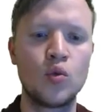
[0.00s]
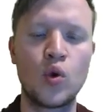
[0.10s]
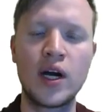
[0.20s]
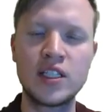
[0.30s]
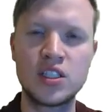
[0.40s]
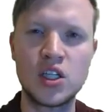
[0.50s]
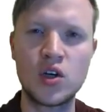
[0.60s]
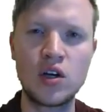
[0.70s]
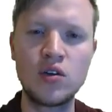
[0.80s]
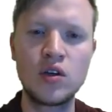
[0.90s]
Why
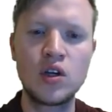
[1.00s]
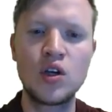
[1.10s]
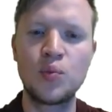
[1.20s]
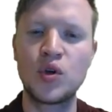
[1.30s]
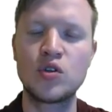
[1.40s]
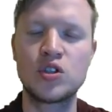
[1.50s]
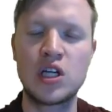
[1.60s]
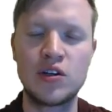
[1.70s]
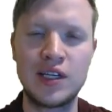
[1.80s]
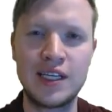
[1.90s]
0? Because
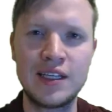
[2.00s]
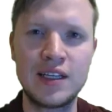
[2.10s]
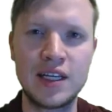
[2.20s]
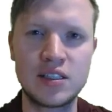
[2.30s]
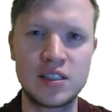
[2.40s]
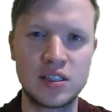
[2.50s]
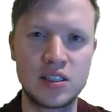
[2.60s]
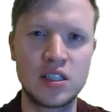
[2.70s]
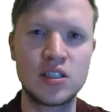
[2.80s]
our indexes